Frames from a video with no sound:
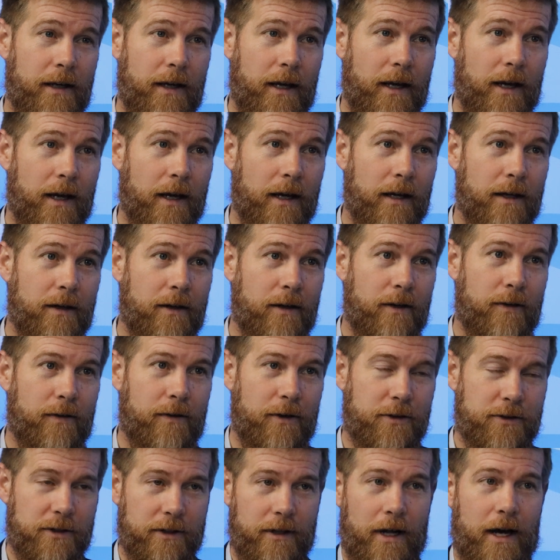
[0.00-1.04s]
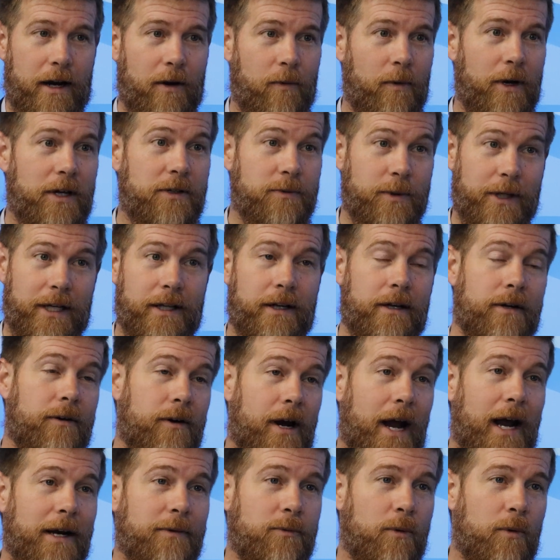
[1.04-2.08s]
And there's a lot of ways we can
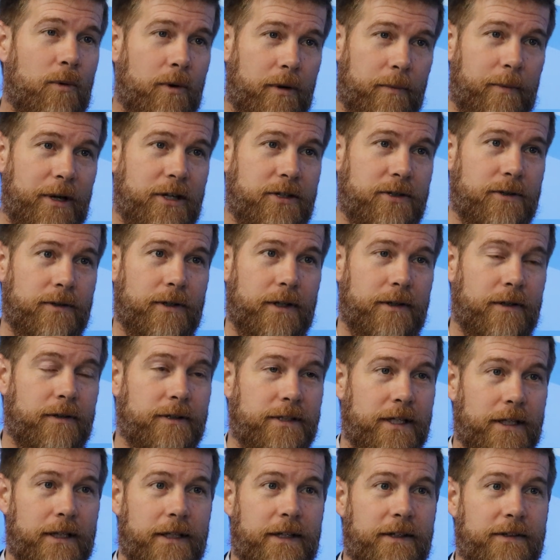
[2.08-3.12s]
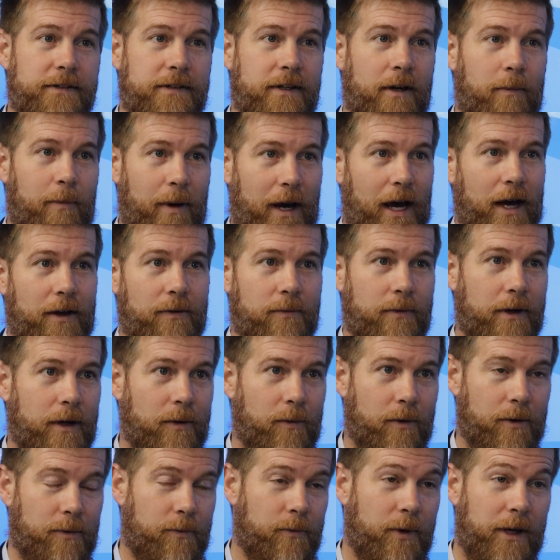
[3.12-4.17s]
interact. We want to make sure that there's at least a pathway
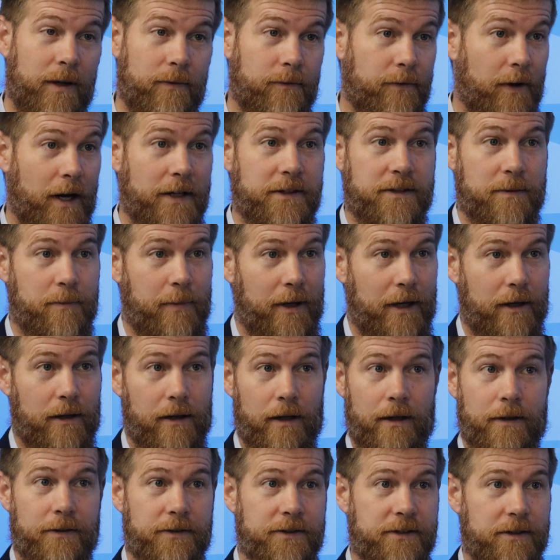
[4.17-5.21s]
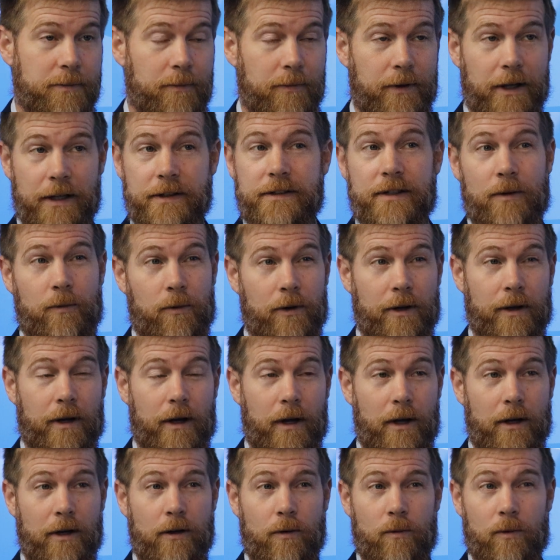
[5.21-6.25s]
where we can find some parallels, some things that we're
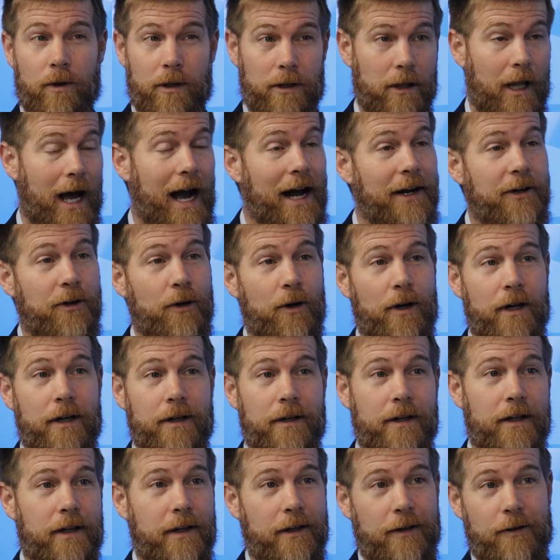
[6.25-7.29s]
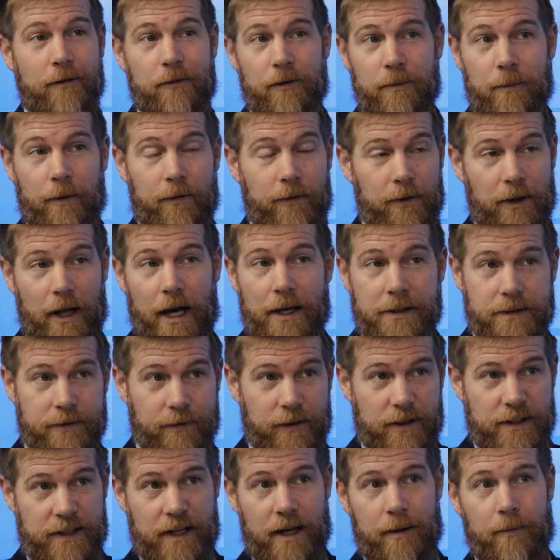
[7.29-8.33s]
aligned on from a
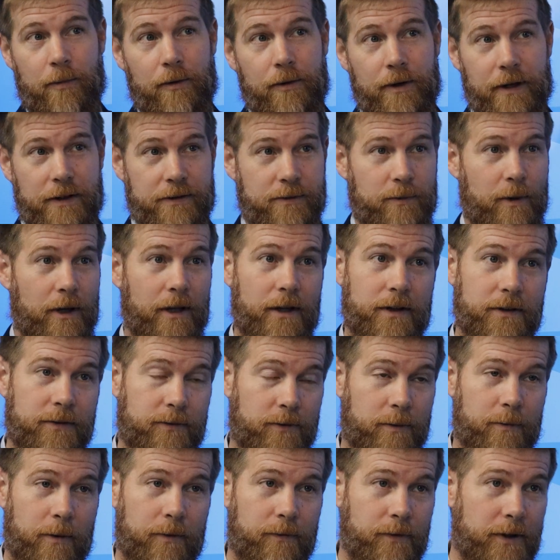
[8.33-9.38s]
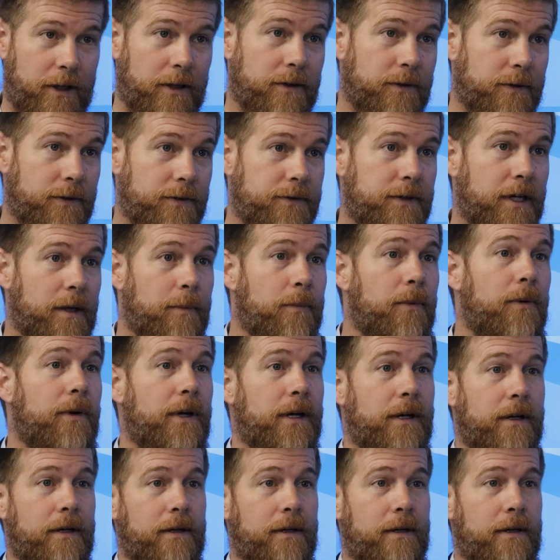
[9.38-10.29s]
philosophy standpoint as well as from a vehicle standpoint.